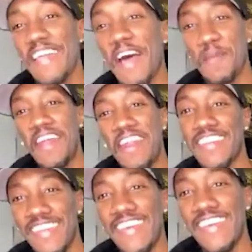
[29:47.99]
not a bad
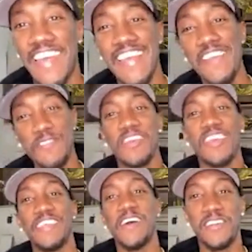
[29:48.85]
idea. That if you can
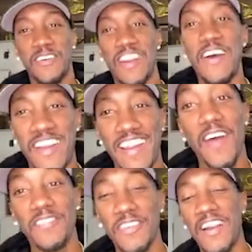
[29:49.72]
get down the ground
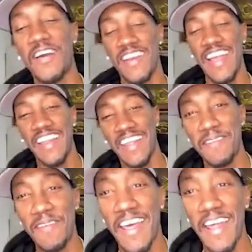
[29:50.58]
off the ground right now, that
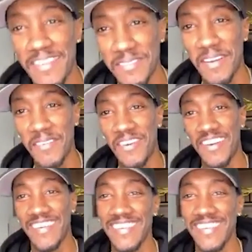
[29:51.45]
actually might work.